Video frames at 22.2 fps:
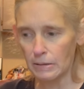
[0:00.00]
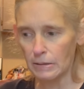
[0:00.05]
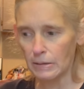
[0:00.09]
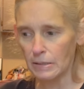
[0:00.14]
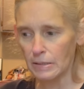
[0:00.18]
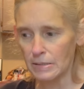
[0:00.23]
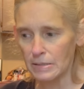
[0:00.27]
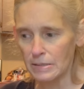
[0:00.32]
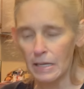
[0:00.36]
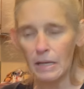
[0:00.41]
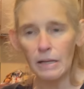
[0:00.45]

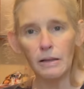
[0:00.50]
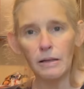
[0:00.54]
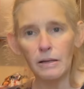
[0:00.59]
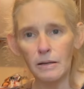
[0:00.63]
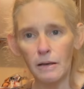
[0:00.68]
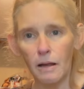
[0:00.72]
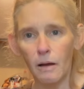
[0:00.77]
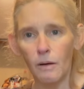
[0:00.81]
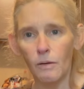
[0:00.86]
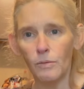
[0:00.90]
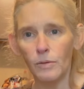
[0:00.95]
the
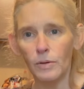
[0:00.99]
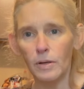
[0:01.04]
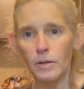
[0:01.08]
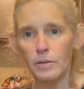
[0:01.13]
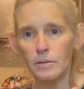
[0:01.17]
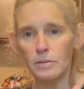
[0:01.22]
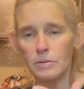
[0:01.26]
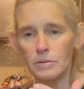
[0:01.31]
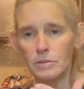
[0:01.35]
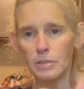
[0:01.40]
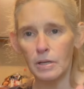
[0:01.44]
sealant on it
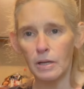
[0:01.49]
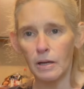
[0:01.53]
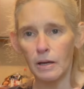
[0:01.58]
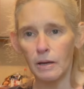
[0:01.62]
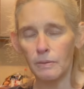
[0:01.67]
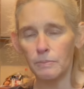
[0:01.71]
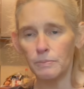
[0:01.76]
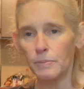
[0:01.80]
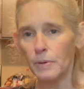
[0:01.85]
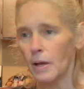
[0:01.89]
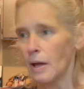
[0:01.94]

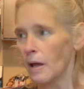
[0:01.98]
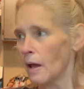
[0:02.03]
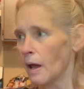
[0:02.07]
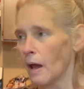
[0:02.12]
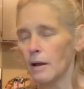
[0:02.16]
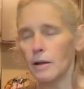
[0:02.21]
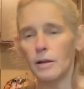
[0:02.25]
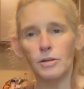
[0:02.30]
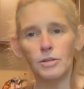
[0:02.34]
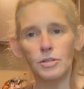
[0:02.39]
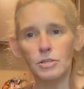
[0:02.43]
to,
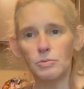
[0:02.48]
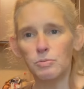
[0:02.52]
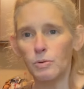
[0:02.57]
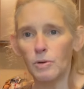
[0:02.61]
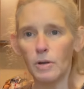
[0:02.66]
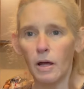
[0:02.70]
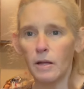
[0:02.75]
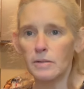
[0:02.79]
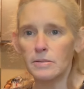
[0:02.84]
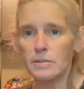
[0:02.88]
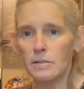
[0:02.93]
and it just would
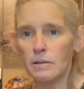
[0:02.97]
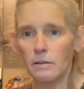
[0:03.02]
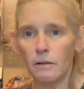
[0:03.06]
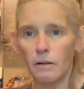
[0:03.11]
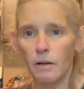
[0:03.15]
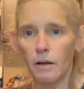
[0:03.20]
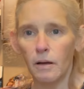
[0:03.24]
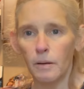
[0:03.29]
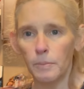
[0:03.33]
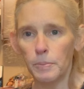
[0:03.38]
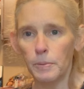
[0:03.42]
not seal
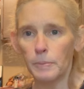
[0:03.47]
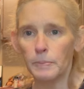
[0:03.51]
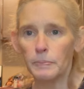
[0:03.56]
up.